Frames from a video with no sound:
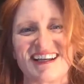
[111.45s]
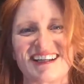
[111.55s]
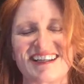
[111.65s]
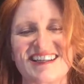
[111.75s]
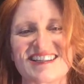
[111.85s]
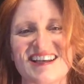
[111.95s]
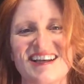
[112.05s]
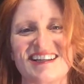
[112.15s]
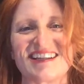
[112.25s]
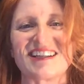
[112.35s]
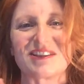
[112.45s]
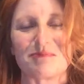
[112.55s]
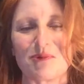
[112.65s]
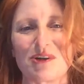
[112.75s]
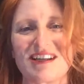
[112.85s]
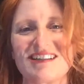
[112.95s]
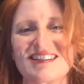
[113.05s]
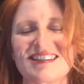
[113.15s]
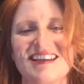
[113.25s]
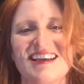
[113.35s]
He's on in the
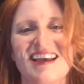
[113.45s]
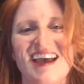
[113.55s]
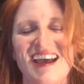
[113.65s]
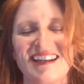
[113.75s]
mornings, and